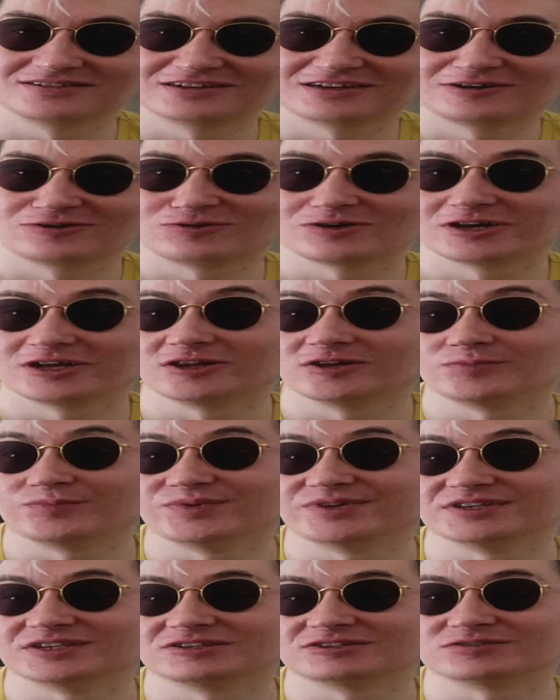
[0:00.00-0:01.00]
now I'll
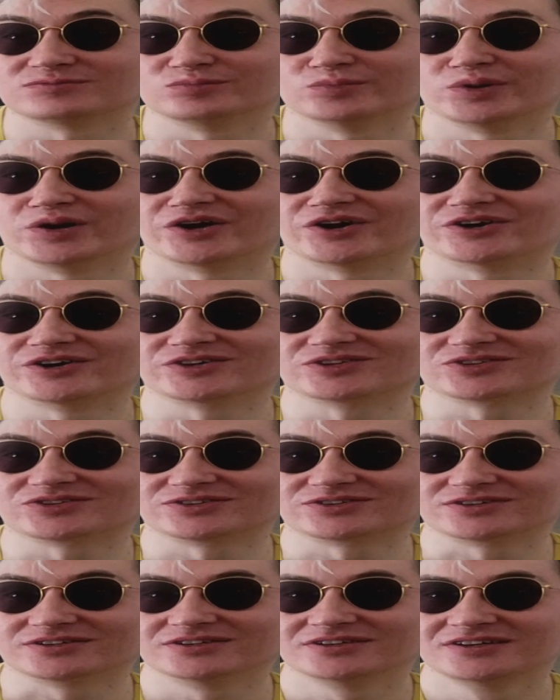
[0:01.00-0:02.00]
be
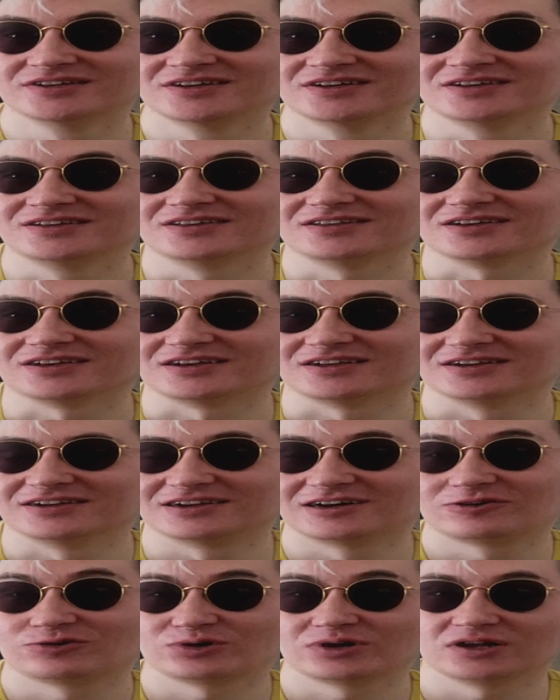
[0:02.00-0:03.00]
smarter,
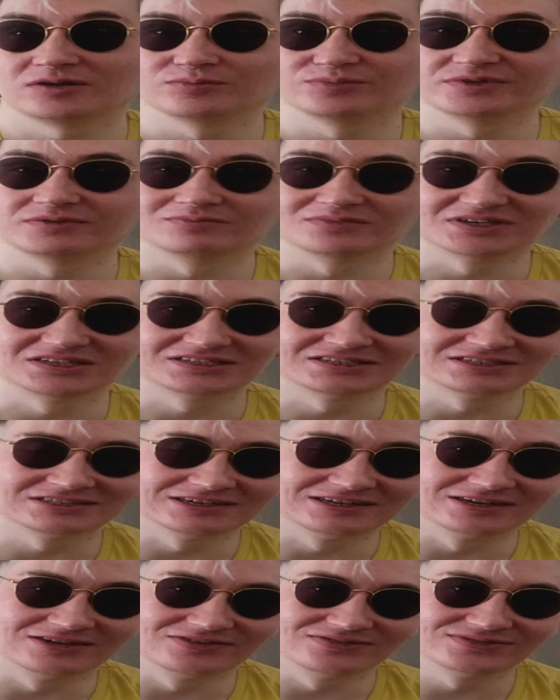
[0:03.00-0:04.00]
and now I'll be
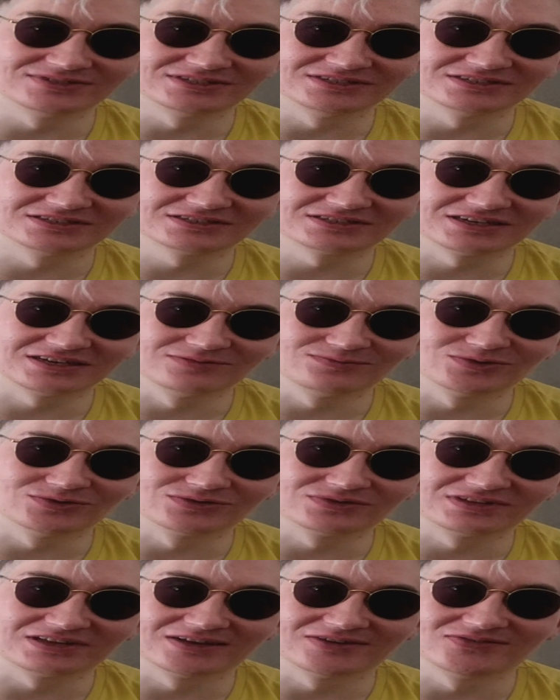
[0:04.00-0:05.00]
myself, since I
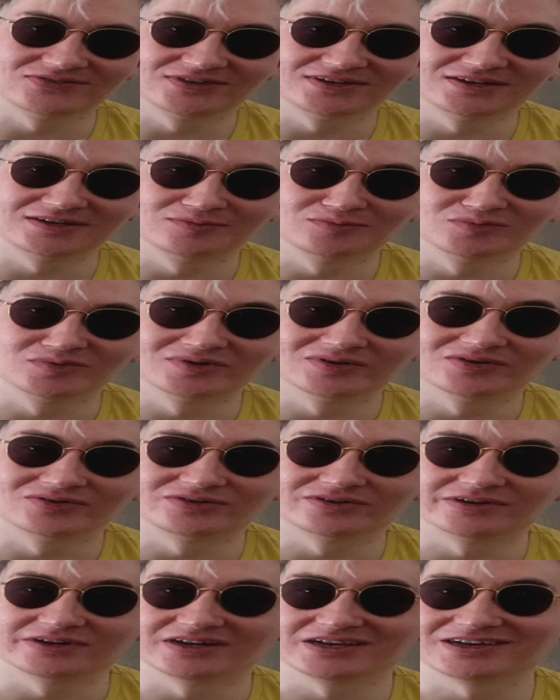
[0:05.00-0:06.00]
won't have any
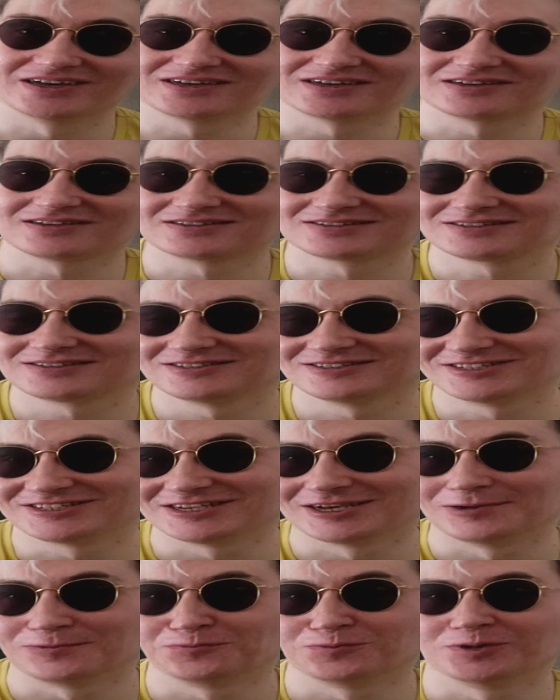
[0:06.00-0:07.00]
more like
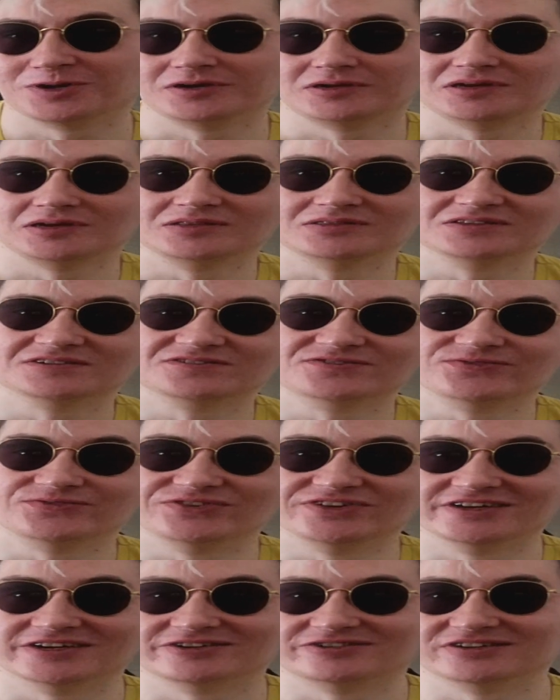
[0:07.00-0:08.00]
someone
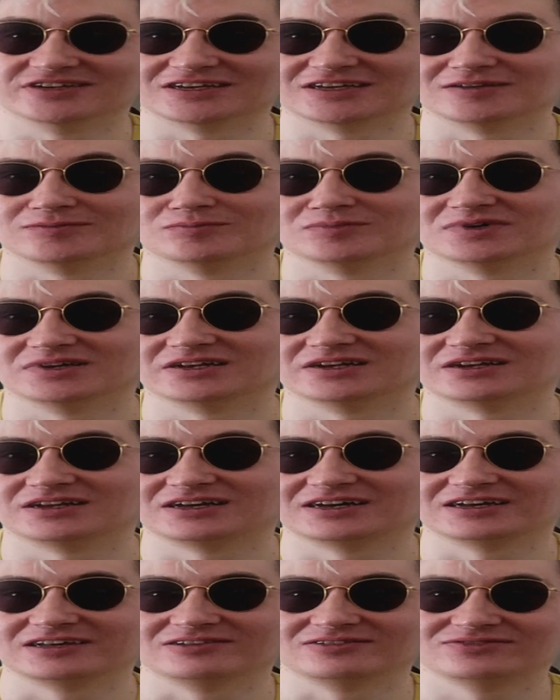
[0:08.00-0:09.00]
interfering in my
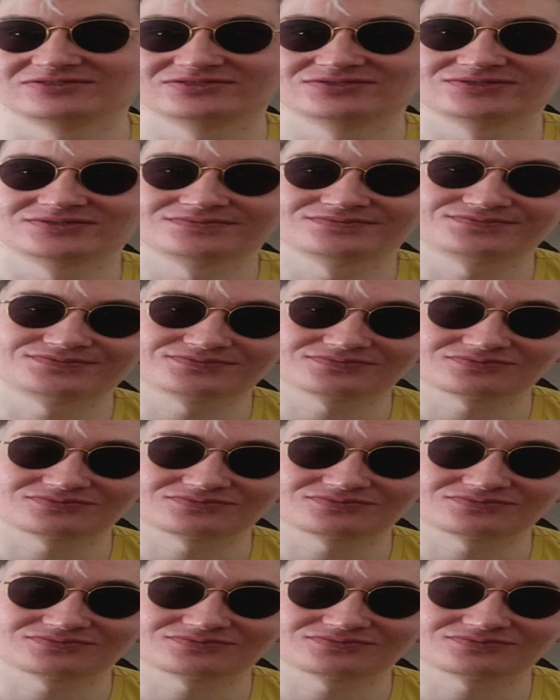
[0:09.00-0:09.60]
life.